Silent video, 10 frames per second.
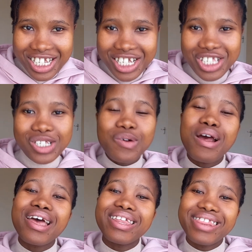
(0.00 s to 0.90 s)
So
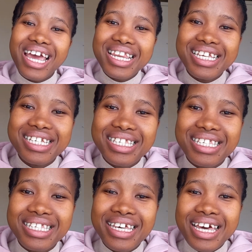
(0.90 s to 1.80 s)
that is
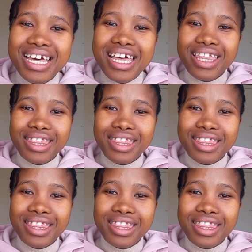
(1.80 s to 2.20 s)
the